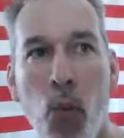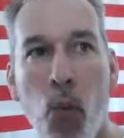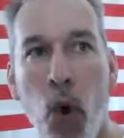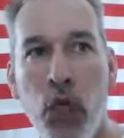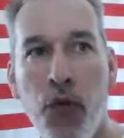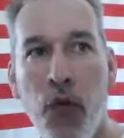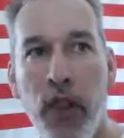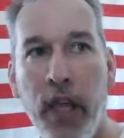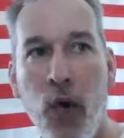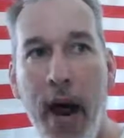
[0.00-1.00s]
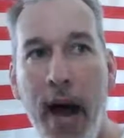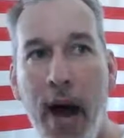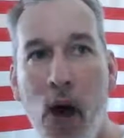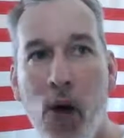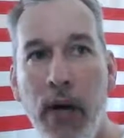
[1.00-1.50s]
works for the
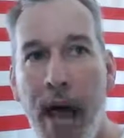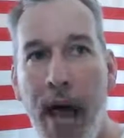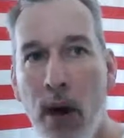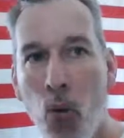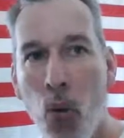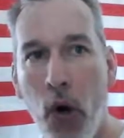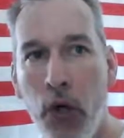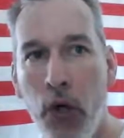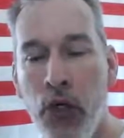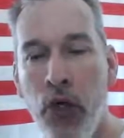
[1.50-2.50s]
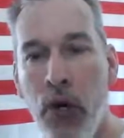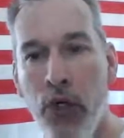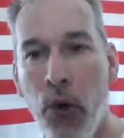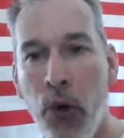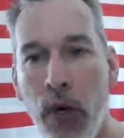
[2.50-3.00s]
crown and works
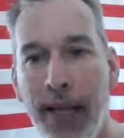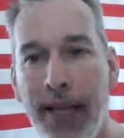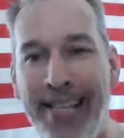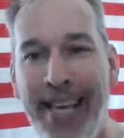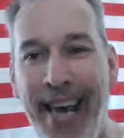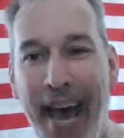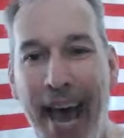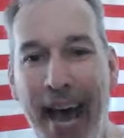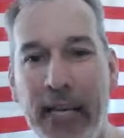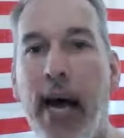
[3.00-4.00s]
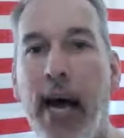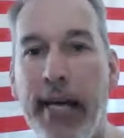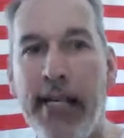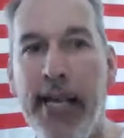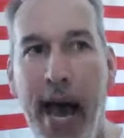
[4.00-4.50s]
to collect
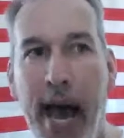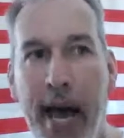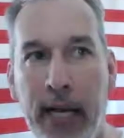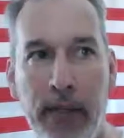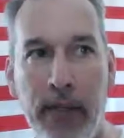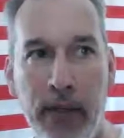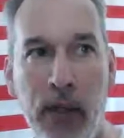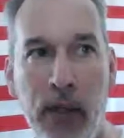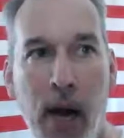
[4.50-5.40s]
excise taxes